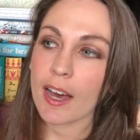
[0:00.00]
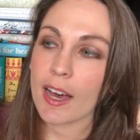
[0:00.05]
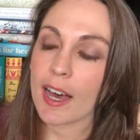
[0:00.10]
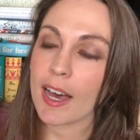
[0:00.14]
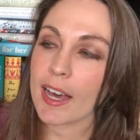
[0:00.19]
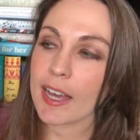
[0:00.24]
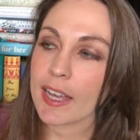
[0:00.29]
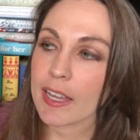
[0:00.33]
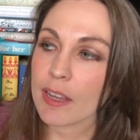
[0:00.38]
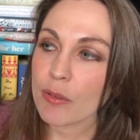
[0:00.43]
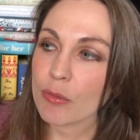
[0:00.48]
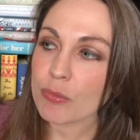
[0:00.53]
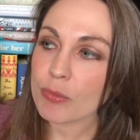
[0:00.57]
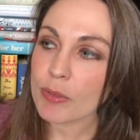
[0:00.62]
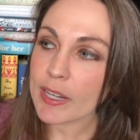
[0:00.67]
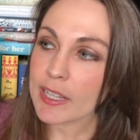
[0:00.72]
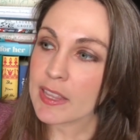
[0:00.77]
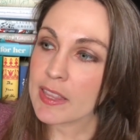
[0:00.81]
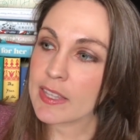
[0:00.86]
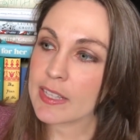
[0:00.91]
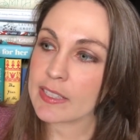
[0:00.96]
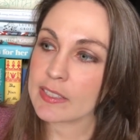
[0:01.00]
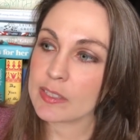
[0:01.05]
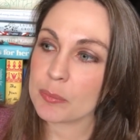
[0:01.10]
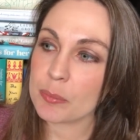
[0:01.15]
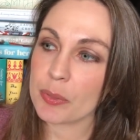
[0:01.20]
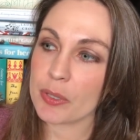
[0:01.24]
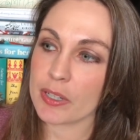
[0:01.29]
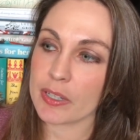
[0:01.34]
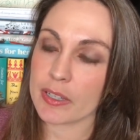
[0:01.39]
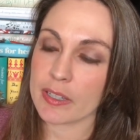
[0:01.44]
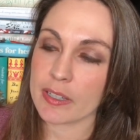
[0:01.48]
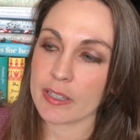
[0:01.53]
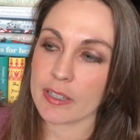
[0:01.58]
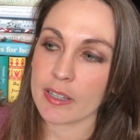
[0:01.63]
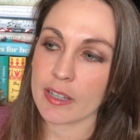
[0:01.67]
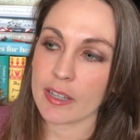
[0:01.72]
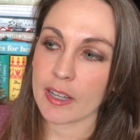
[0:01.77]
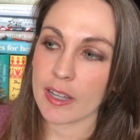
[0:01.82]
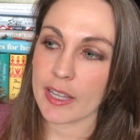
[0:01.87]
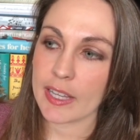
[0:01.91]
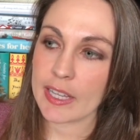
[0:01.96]
I read this book
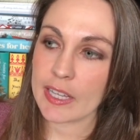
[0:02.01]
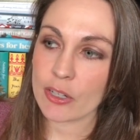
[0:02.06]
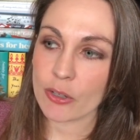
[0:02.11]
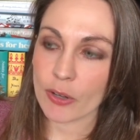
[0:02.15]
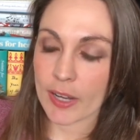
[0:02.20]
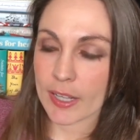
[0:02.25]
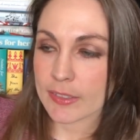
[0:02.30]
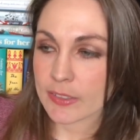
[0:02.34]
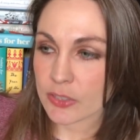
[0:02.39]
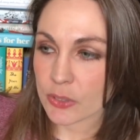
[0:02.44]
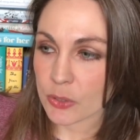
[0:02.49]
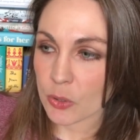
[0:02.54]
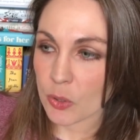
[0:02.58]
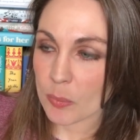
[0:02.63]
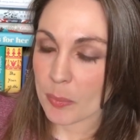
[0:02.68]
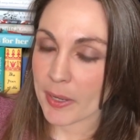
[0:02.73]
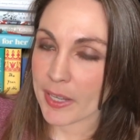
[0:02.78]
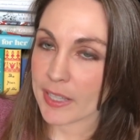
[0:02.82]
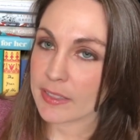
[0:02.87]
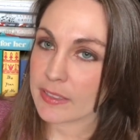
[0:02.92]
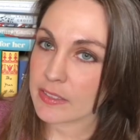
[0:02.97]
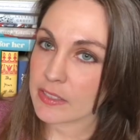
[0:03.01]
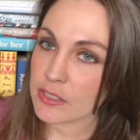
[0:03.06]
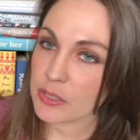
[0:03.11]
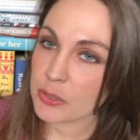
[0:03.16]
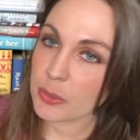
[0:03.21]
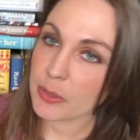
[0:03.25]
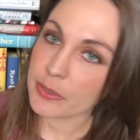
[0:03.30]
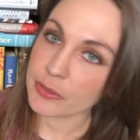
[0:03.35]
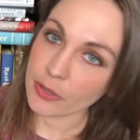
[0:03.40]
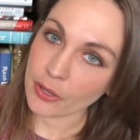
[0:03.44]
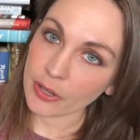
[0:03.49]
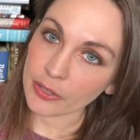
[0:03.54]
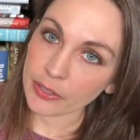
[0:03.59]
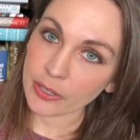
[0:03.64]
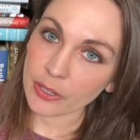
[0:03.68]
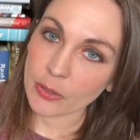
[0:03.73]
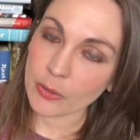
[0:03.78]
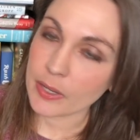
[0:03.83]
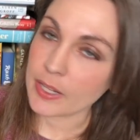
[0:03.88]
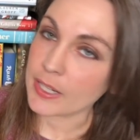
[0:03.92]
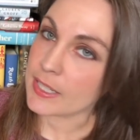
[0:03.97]
in grad school, but I listened to it on
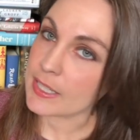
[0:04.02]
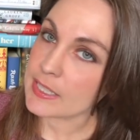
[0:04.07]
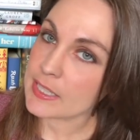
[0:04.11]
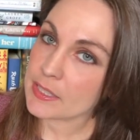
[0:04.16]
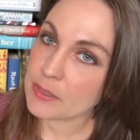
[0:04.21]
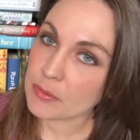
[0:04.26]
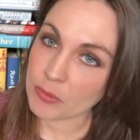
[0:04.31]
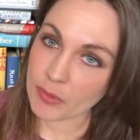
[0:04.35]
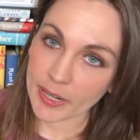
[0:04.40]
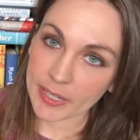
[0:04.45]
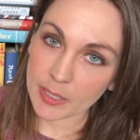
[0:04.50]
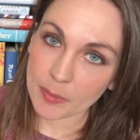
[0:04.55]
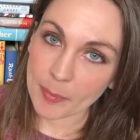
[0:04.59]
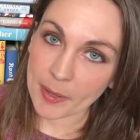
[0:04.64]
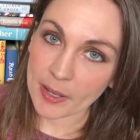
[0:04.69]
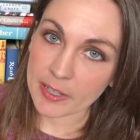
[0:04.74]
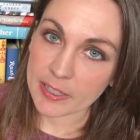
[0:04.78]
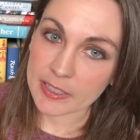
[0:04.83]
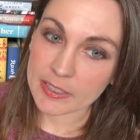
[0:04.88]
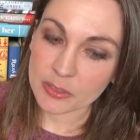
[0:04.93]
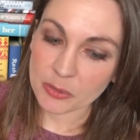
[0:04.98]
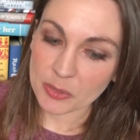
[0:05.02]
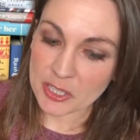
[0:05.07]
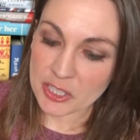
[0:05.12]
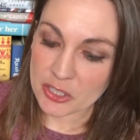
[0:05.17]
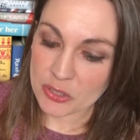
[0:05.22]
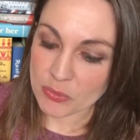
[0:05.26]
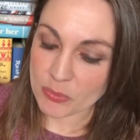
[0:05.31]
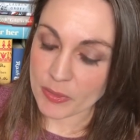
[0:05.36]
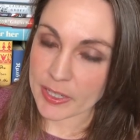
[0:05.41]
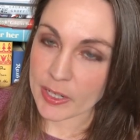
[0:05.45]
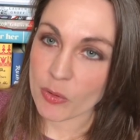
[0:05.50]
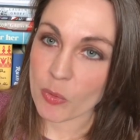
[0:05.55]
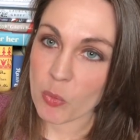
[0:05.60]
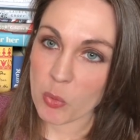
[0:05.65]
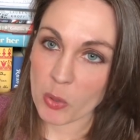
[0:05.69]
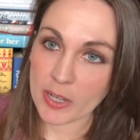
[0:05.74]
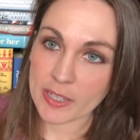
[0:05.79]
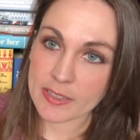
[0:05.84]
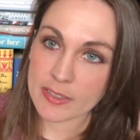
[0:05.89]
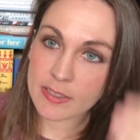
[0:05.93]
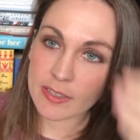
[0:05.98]
audio and I didn't write about it, so I just read it
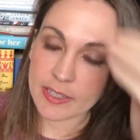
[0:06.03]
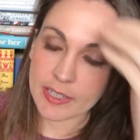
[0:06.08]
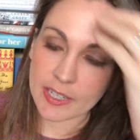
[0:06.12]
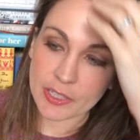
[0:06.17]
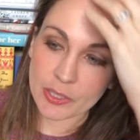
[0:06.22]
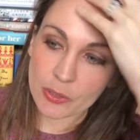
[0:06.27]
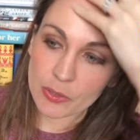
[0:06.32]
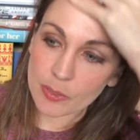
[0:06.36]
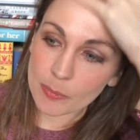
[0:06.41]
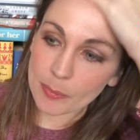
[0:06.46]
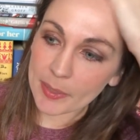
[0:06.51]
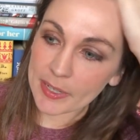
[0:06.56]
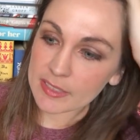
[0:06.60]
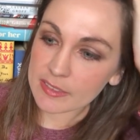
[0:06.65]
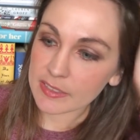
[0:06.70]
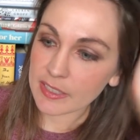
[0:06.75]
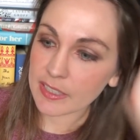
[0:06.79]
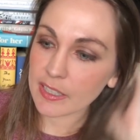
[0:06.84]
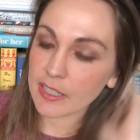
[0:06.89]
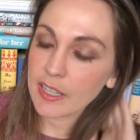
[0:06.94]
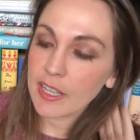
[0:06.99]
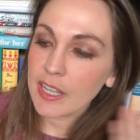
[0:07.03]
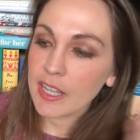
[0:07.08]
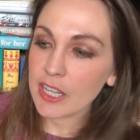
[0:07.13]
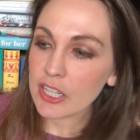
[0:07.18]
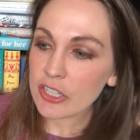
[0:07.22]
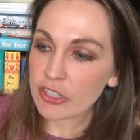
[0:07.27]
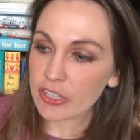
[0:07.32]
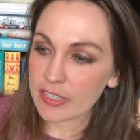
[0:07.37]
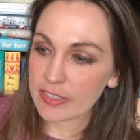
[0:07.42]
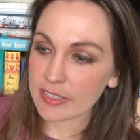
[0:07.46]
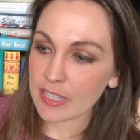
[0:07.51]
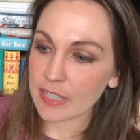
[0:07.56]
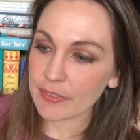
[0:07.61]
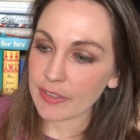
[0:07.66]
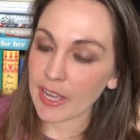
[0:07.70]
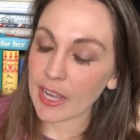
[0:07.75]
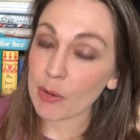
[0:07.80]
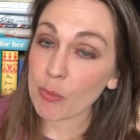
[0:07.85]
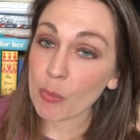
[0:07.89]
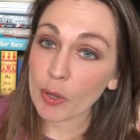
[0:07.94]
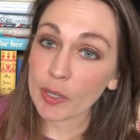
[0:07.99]
once and I knew the basic gist of
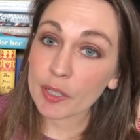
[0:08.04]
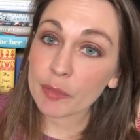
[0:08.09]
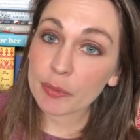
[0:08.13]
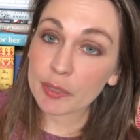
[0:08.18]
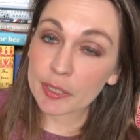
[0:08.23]
it. I want to